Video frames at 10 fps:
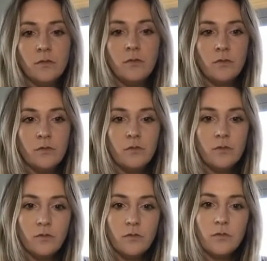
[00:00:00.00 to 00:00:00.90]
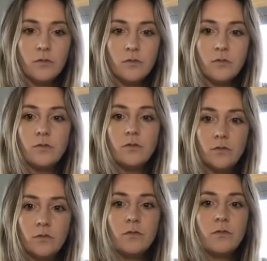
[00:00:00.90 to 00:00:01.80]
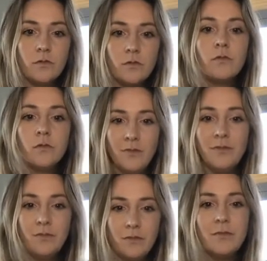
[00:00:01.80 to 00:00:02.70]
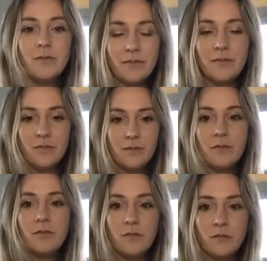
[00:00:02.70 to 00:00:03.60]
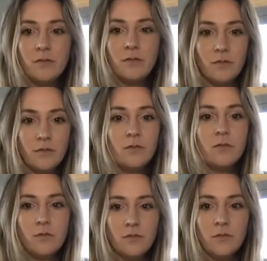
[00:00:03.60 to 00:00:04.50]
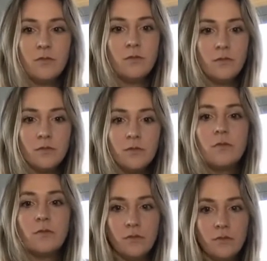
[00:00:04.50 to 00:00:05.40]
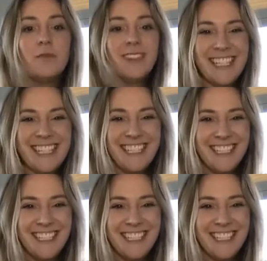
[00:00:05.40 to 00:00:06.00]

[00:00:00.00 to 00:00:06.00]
No words are spoken by the person on screen.